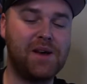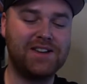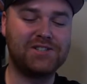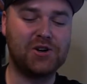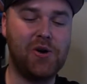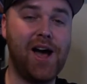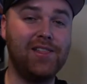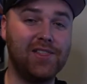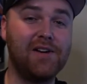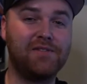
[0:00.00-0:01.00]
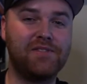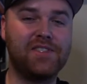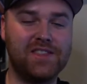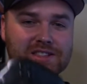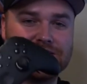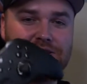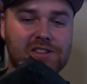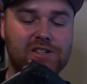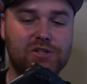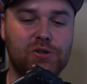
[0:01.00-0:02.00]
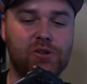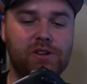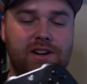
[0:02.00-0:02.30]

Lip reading: my intro, I love this controller.